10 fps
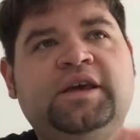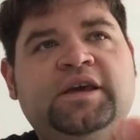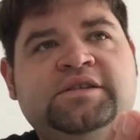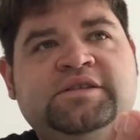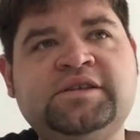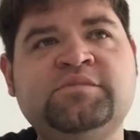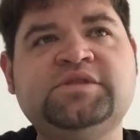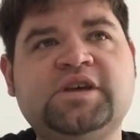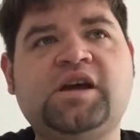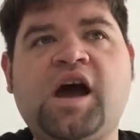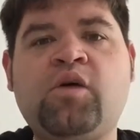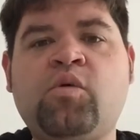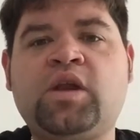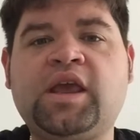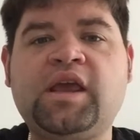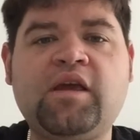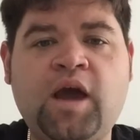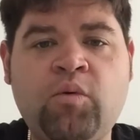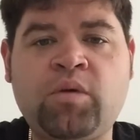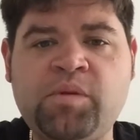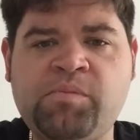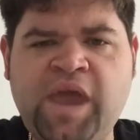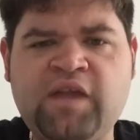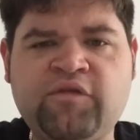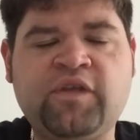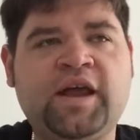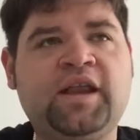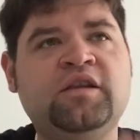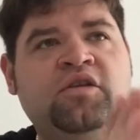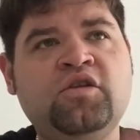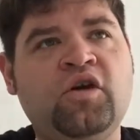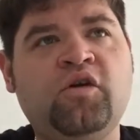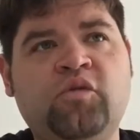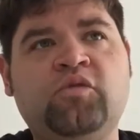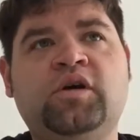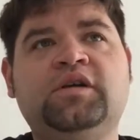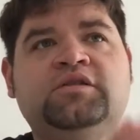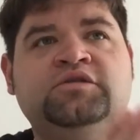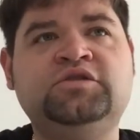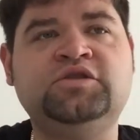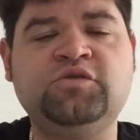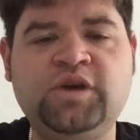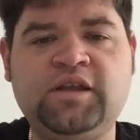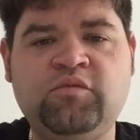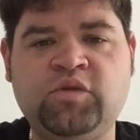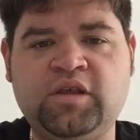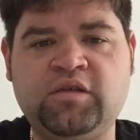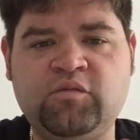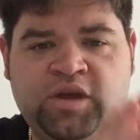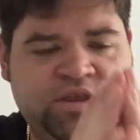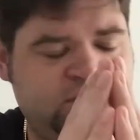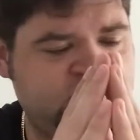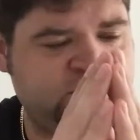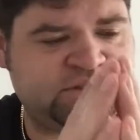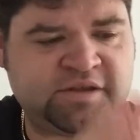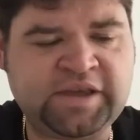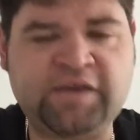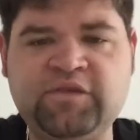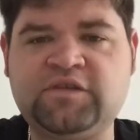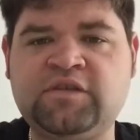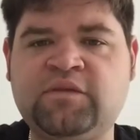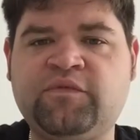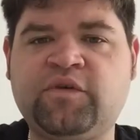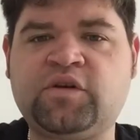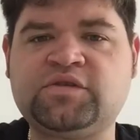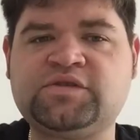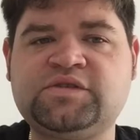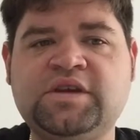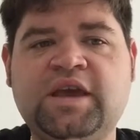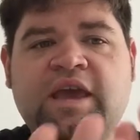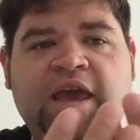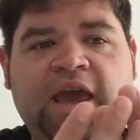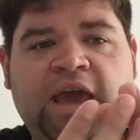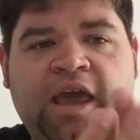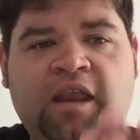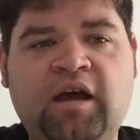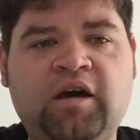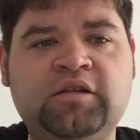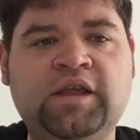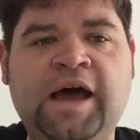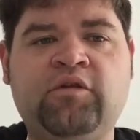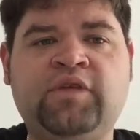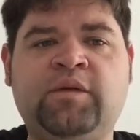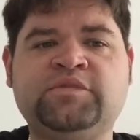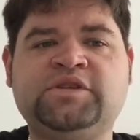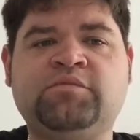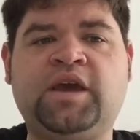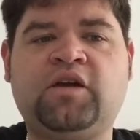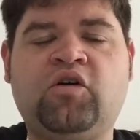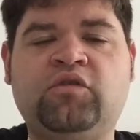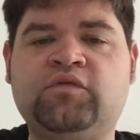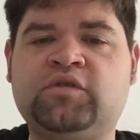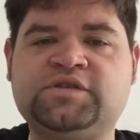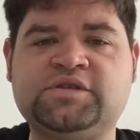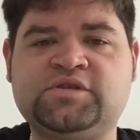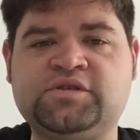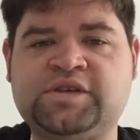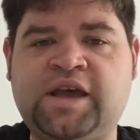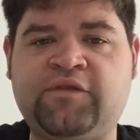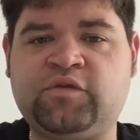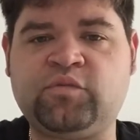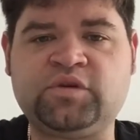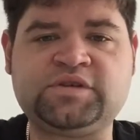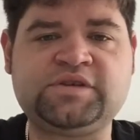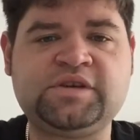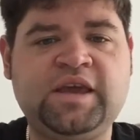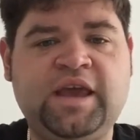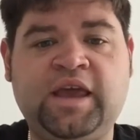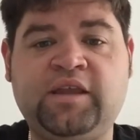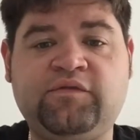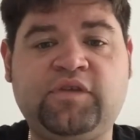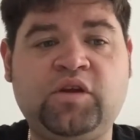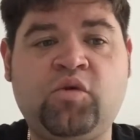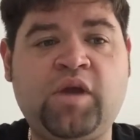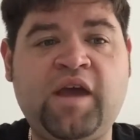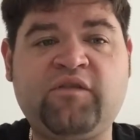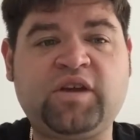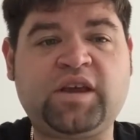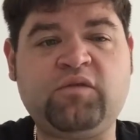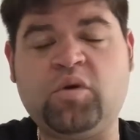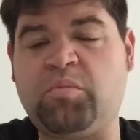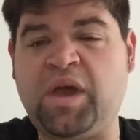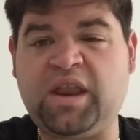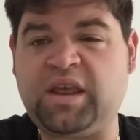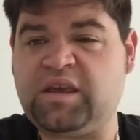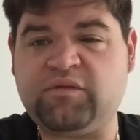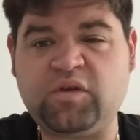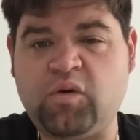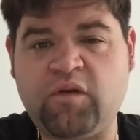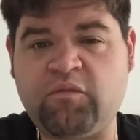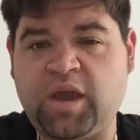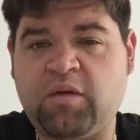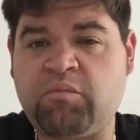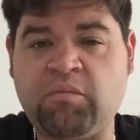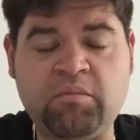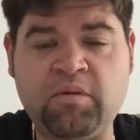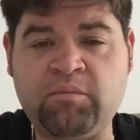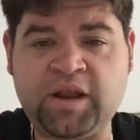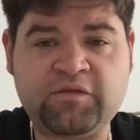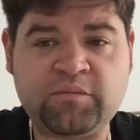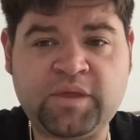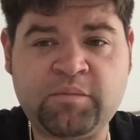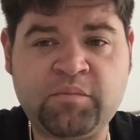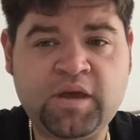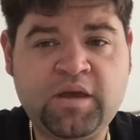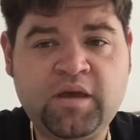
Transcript: It seems like I want to be paid for that. No, do it with just give it to them first, and allow them to make all of their decisions afterwards. And if they don't ever give you a penny, if you don't ever make money from them,